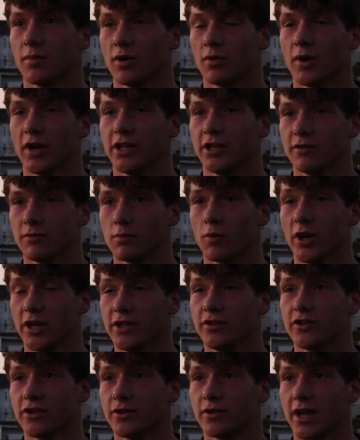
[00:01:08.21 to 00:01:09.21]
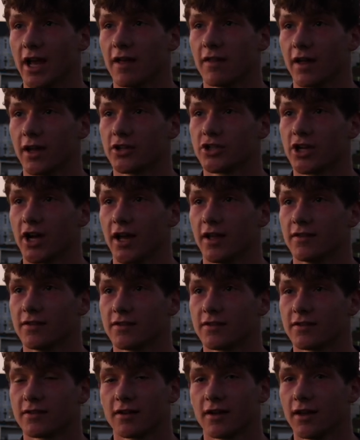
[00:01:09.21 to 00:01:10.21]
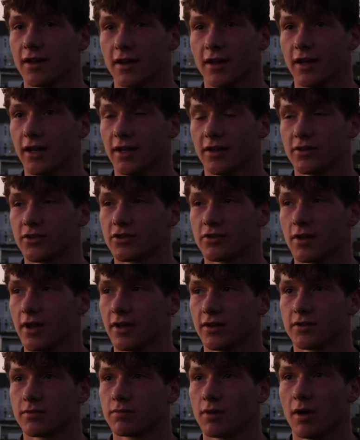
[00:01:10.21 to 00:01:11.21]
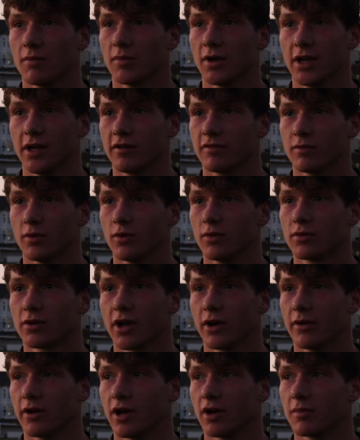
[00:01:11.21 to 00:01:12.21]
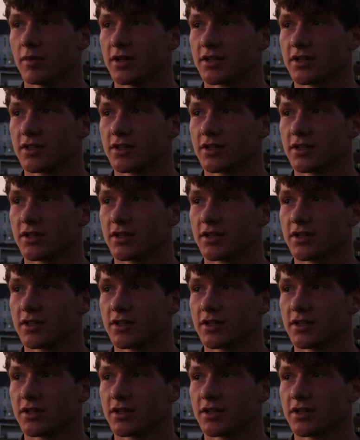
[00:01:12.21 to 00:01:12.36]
But when you do get that chance, it's unbelievable going up.